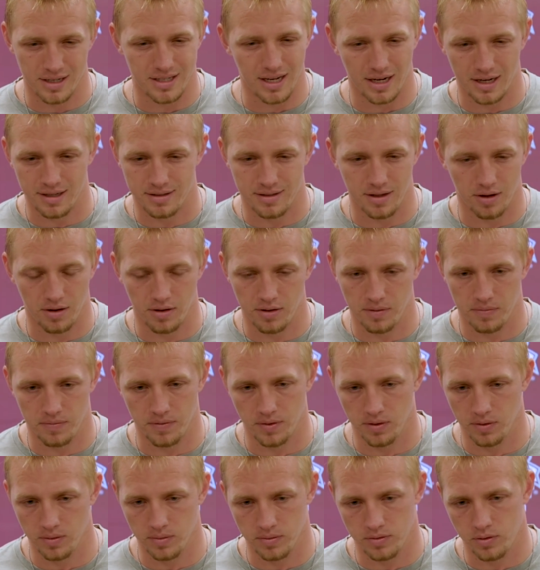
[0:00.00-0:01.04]
Cause I could tell on the
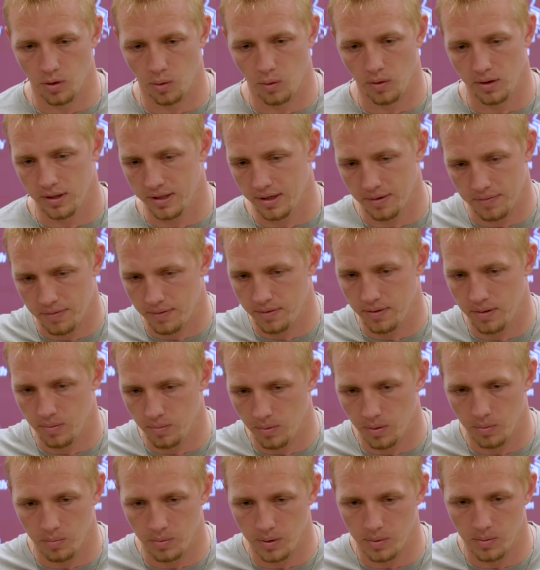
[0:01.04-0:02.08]
field, it was totally different than
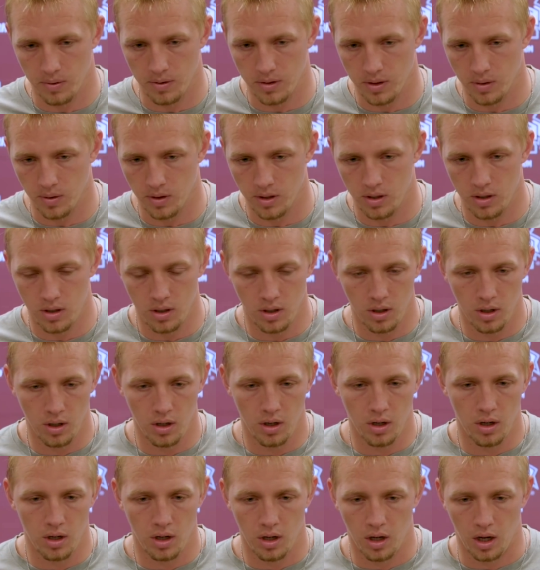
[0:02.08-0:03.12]
what we were doing.
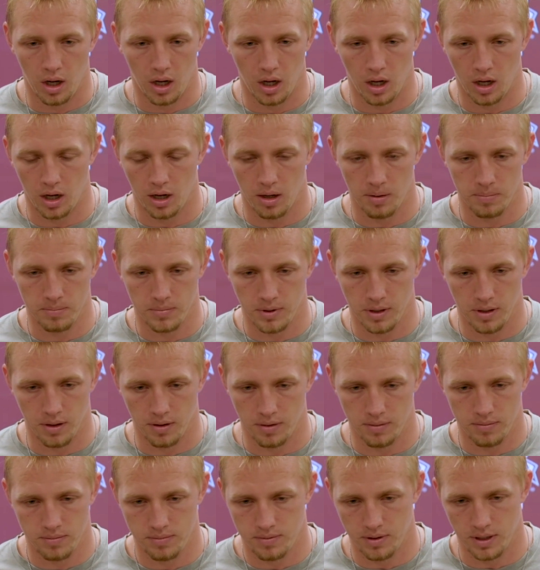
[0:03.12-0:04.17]
You
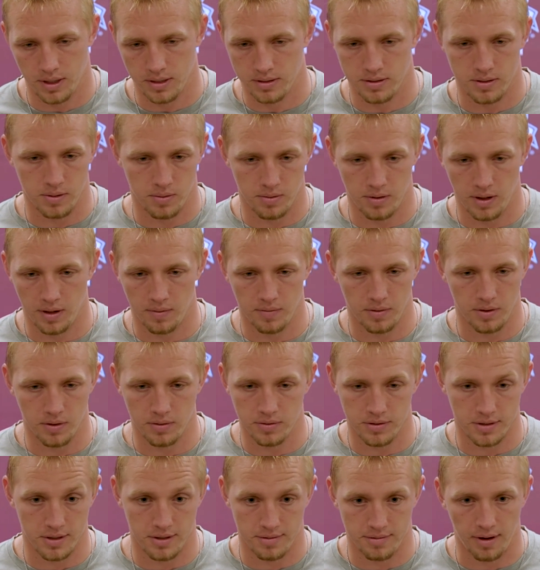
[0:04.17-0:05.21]
know, hence they were never
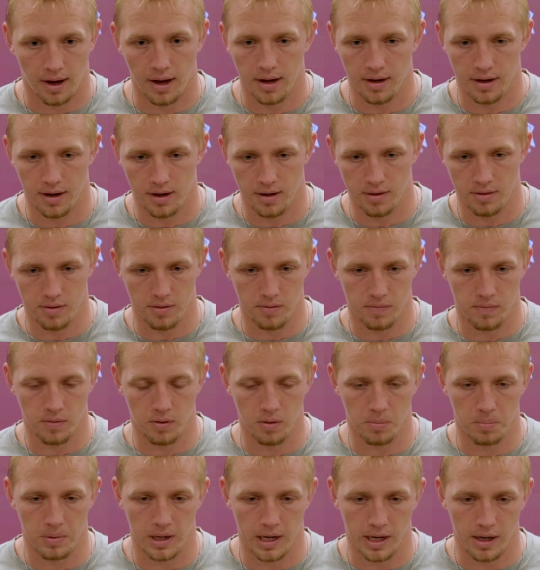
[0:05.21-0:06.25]
using a tight end or a
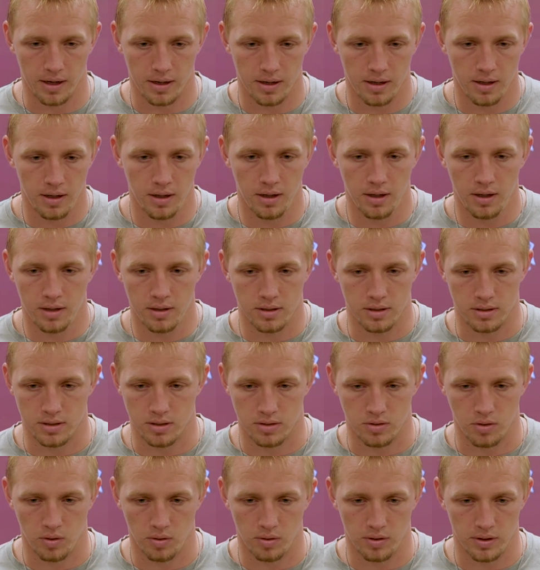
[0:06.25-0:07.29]
fullback, just
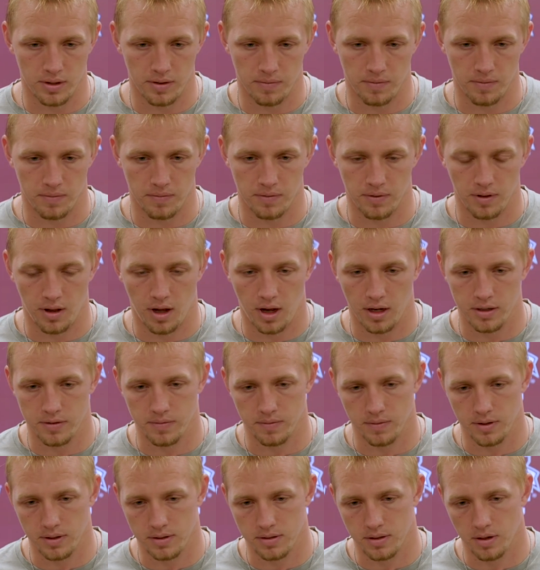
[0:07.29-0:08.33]
a totally different philosophy.